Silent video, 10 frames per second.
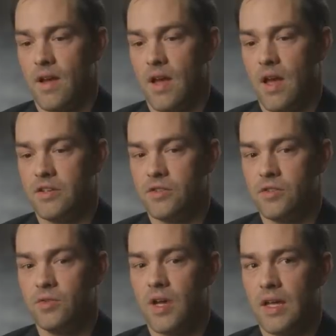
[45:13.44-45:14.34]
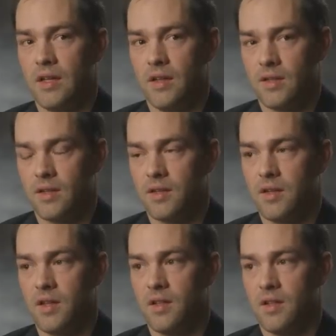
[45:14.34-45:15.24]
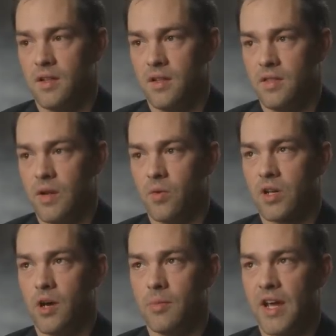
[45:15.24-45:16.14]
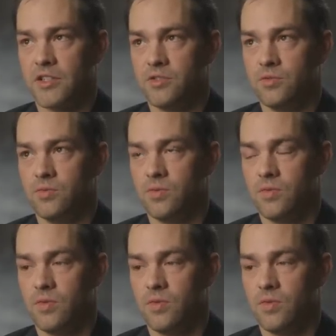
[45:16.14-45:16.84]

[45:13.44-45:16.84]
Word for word: And you knew they were coming at you